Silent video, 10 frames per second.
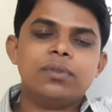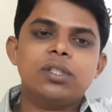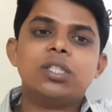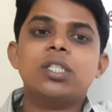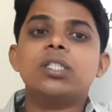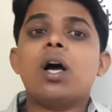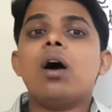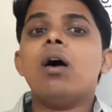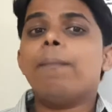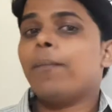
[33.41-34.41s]
This is
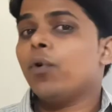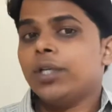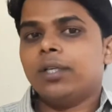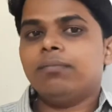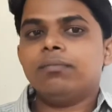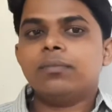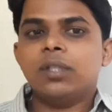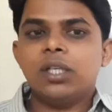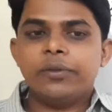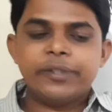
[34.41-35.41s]
a poem
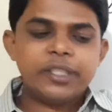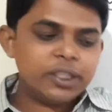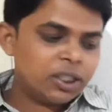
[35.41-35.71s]
which is